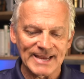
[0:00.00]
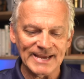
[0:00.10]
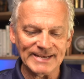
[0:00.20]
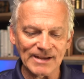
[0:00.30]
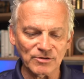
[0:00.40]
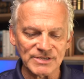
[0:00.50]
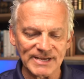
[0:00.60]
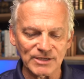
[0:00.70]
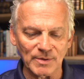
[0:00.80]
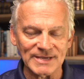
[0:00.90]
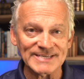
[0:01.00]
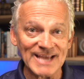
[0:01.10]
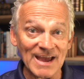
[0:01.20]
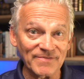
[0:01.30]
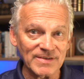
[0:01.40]
It enters into a
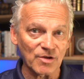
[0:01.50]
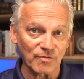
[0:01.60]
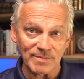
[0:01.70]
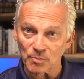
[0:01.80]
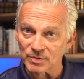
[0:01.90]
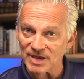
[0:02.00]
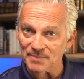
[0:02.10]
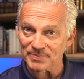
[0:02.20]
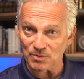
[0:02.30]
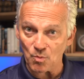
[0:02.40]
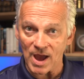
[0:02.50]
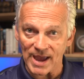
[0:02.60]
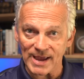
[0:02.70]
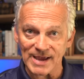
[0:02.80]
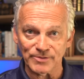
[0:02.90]
staffing agreement with Company
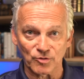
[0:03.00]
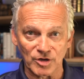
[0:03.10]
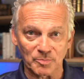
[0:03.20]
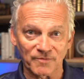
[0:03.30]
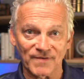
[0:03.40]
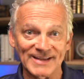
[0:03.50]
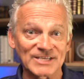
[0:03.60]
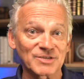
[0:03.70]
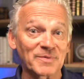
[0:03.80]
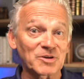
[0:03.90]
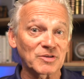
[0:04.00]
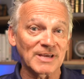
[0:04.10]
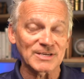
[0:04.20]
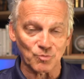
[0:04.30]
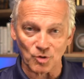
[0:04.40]
Y, and they're going to provide
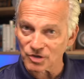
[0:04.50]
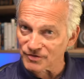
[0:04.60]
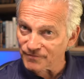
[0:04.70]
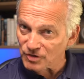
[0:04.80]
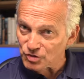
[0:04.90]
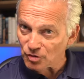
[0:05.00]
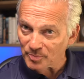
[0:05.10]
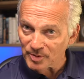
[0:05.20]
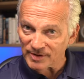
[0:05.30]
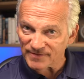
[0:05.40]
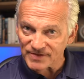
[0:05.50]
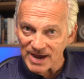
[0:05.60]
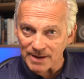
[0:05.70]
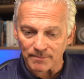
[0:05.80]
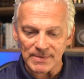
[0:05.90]
specialized workers for a short period of
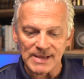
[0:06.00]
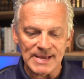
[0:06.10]
time.